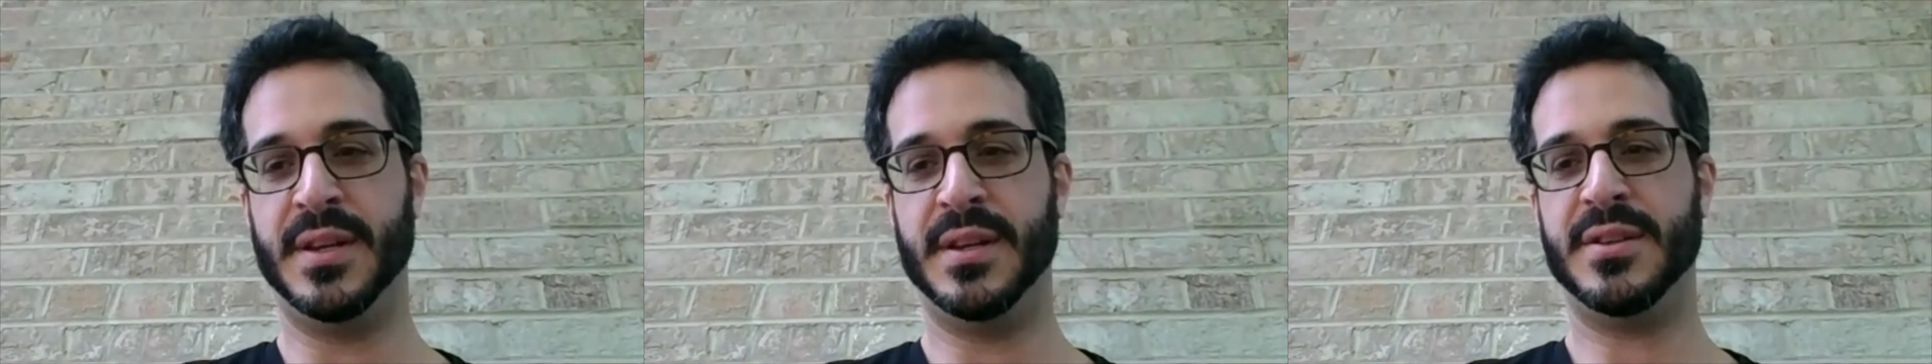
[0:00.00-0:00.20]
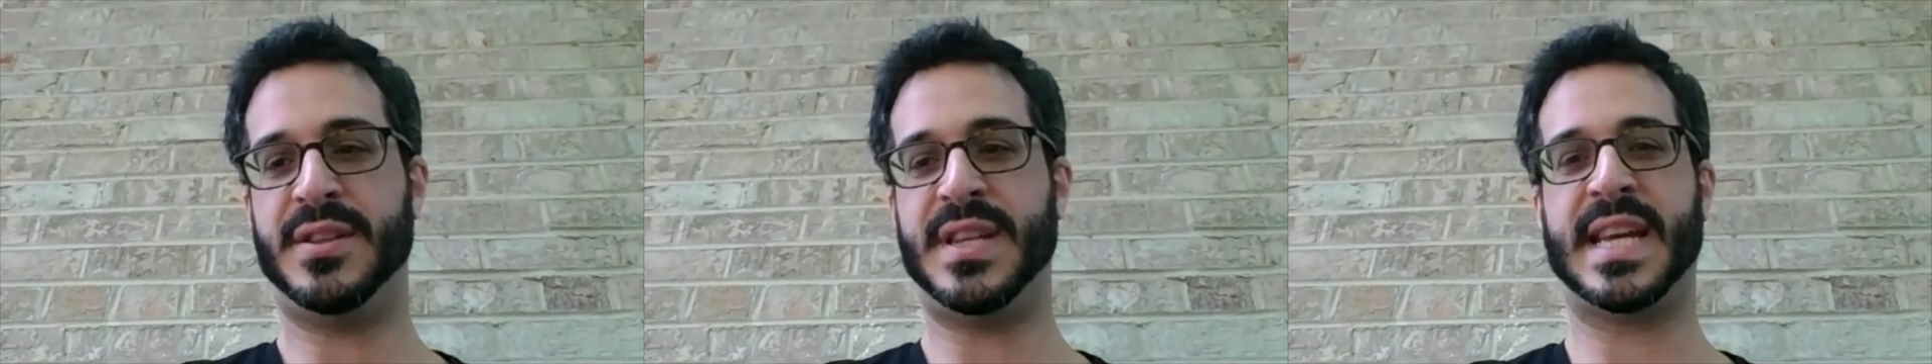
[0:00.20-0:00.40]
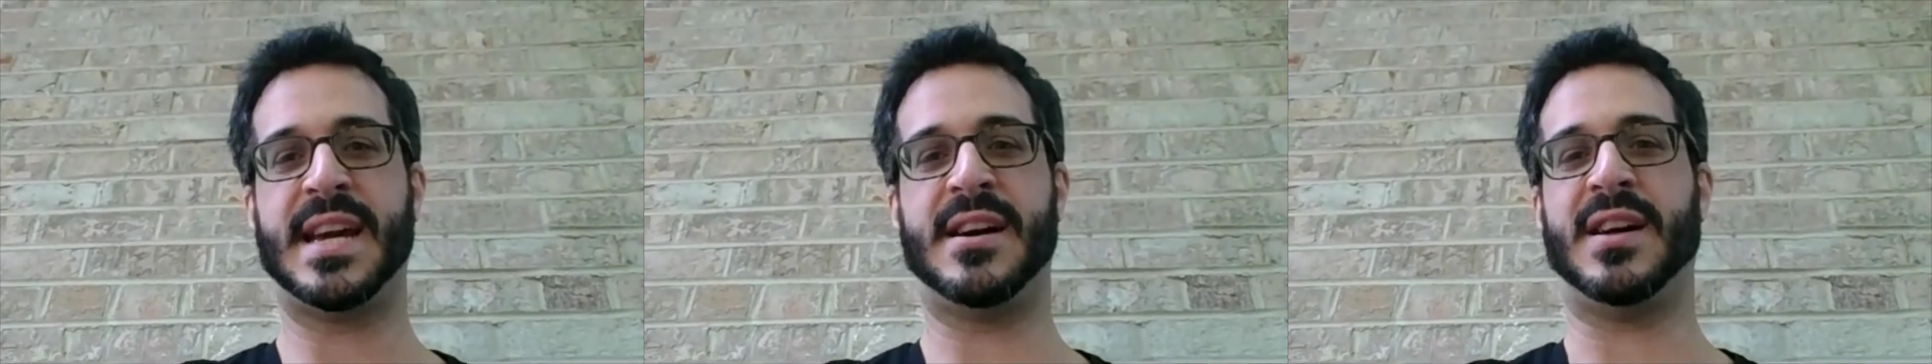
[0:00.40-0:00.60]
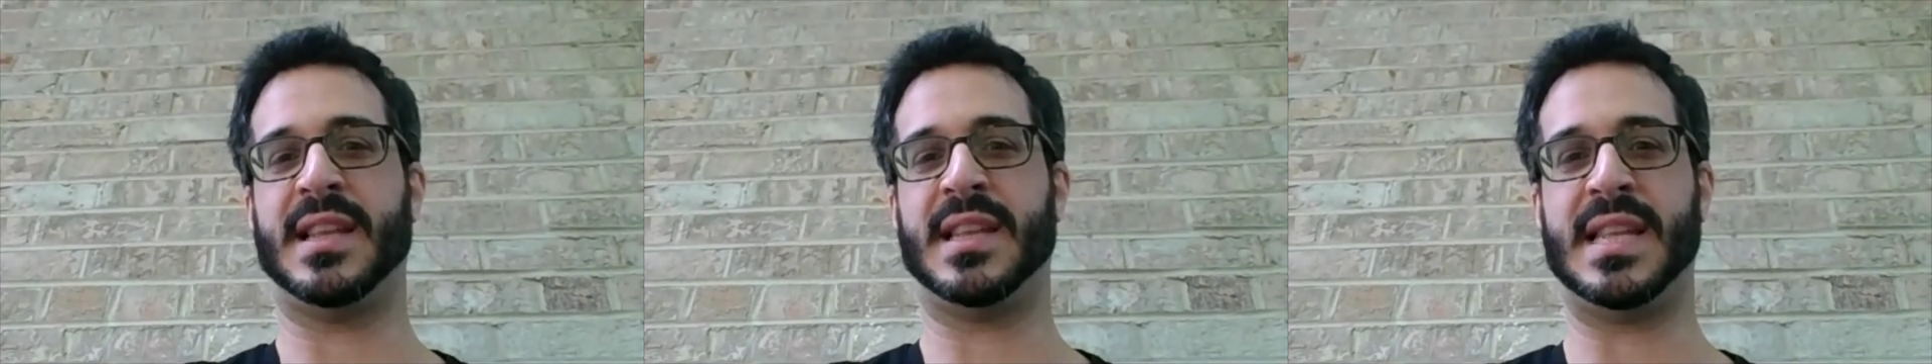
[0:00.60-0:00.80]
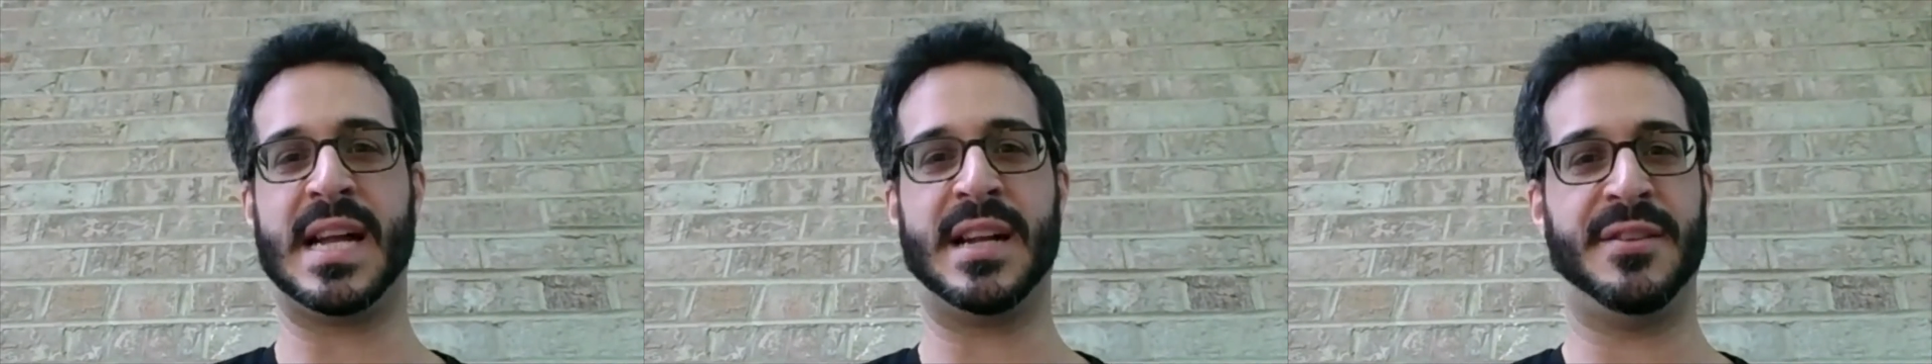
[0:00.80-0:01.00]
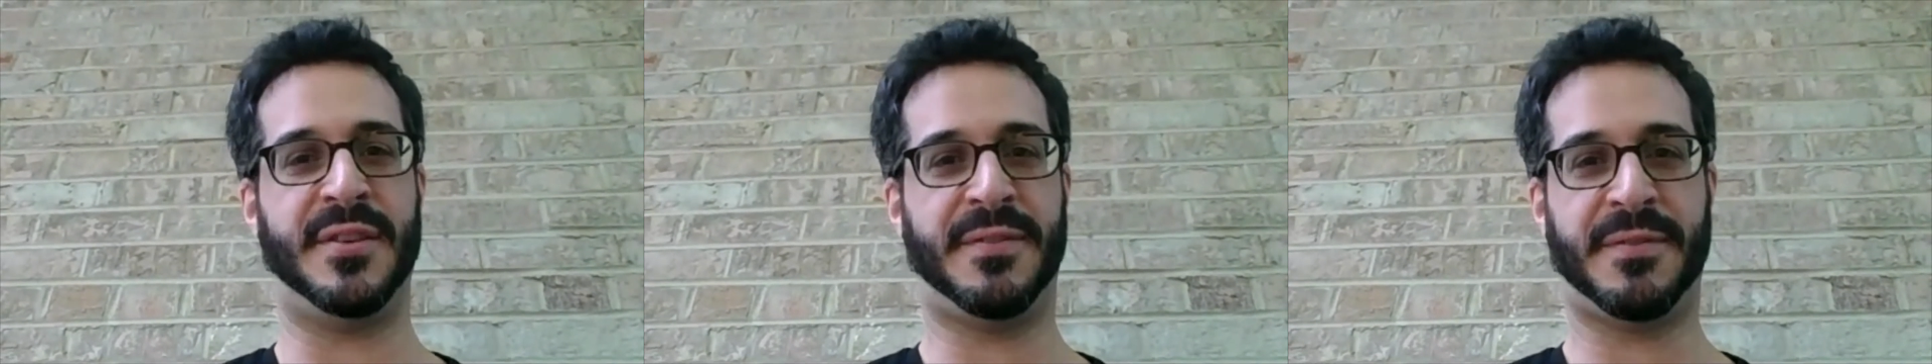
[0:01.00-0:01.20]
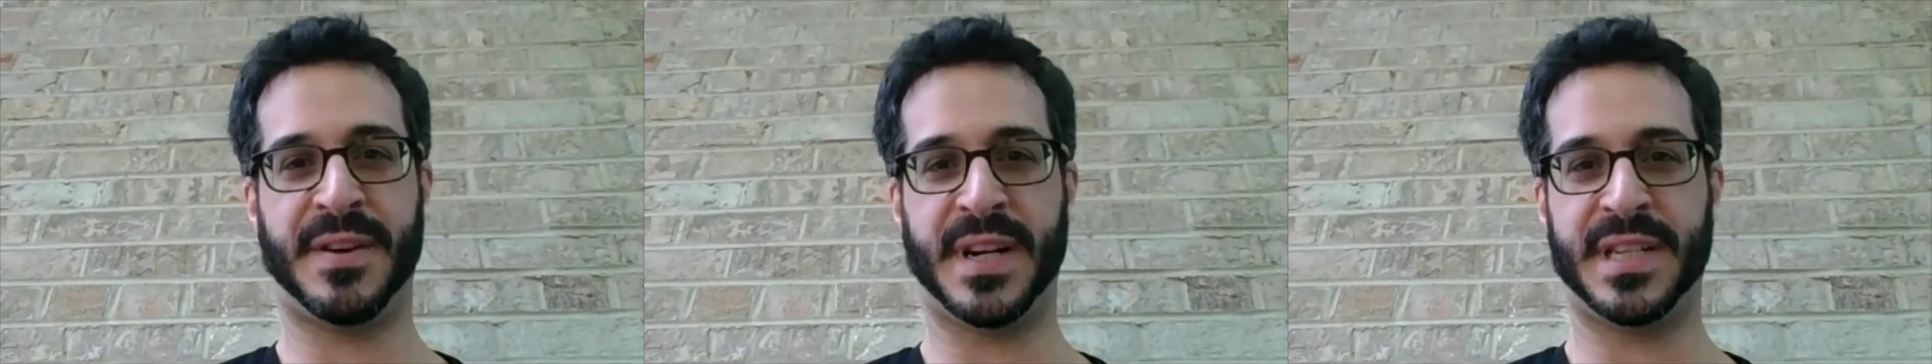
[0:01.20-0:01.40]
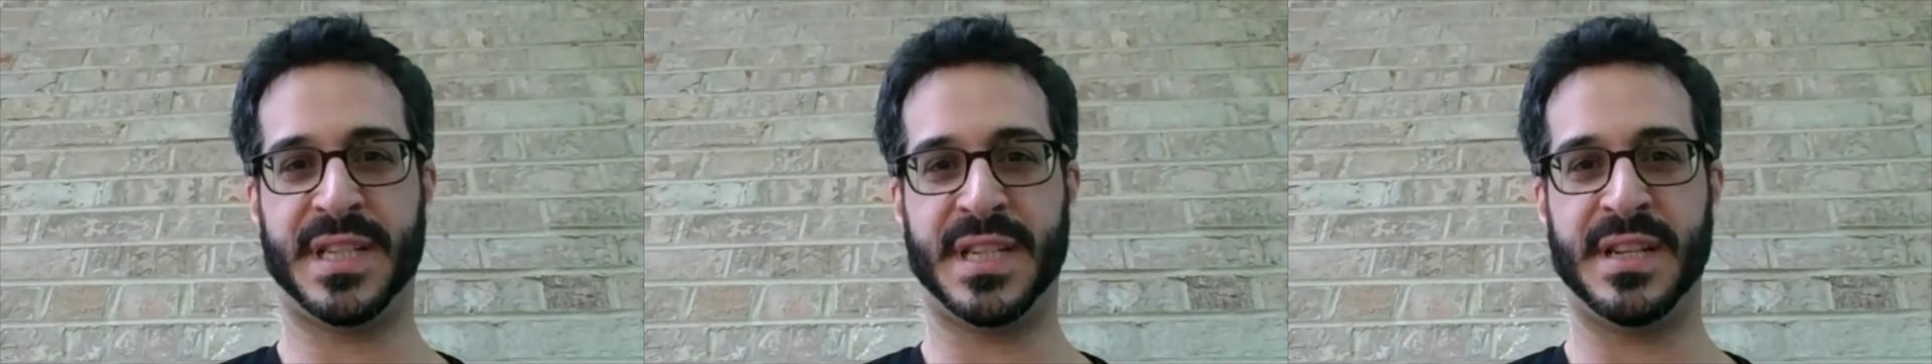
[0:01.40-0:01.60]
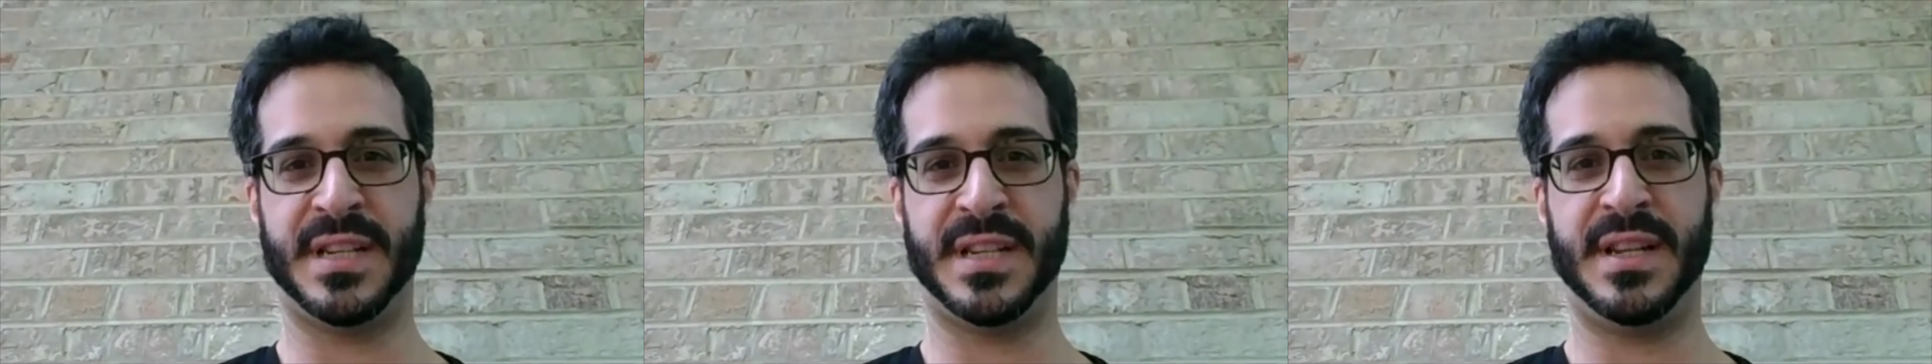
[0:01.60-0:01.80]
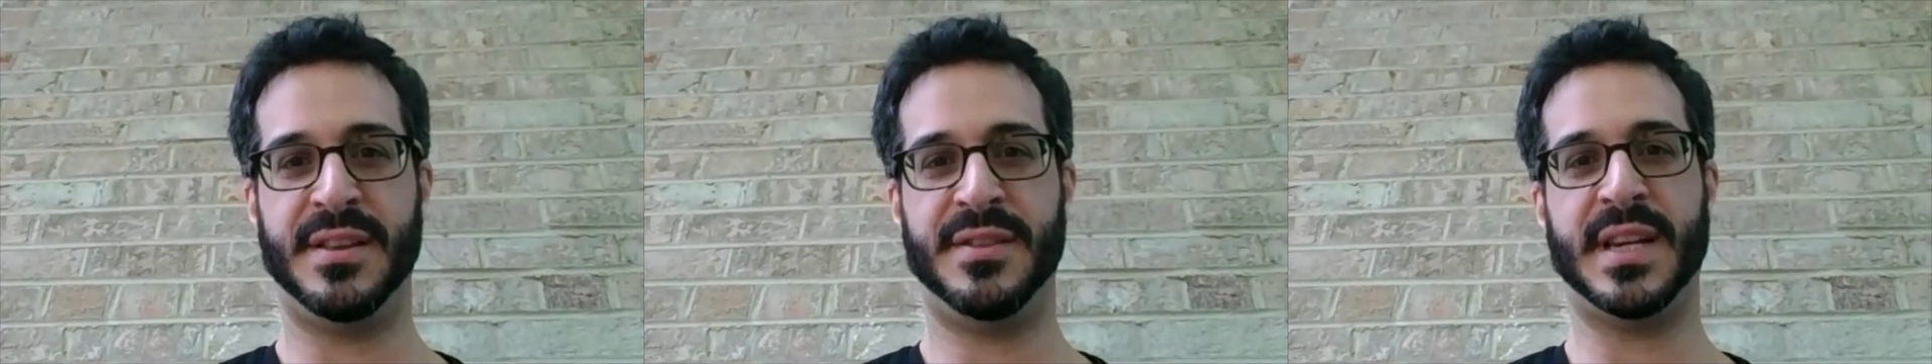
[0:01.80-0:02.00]
You take out a lot of the
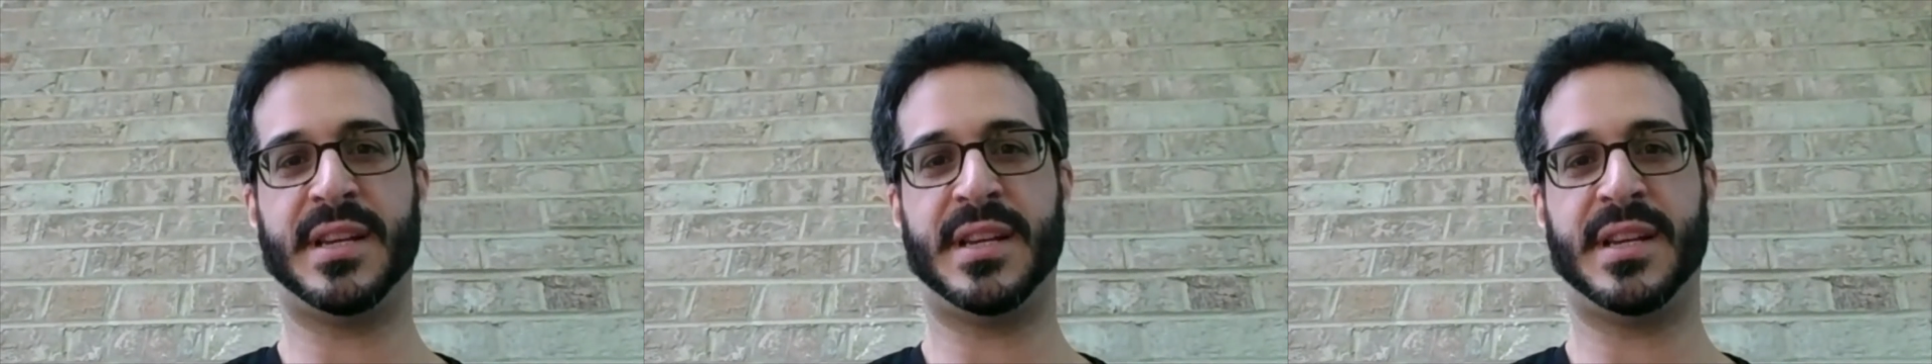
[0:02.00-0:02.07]
friction